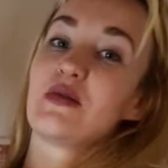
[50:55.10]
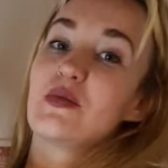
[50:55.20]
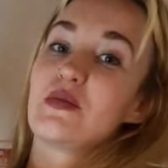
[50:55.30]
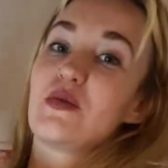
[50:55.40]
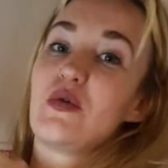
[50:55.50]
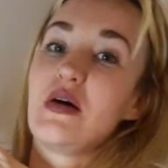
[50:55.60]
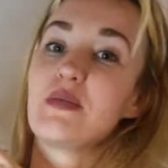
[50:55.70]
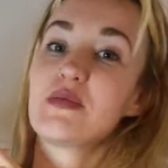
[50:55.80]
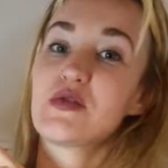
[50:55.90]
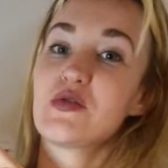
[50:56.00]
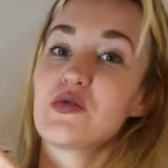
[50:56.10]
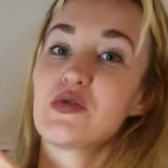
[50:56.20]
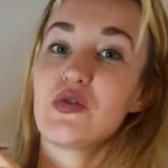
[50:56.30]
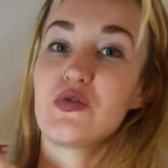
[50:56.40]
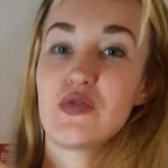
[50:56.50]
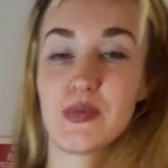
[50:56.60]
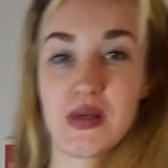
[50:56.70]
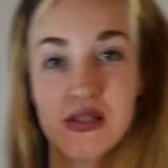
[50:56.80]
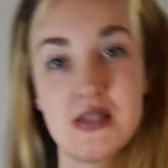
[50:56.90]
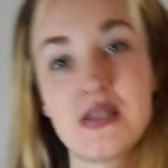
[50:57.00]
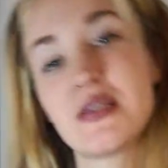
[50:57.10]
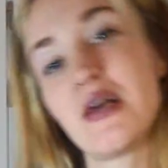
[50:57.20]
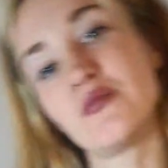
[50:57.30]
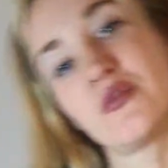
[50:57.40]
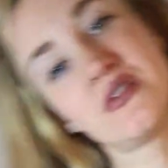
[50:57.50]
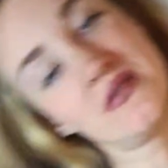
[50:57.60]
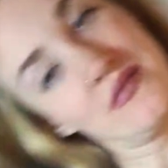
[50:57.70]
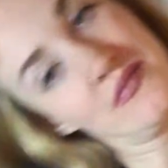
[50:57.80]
Oh, I'm so sore from yesterday's arm wrestling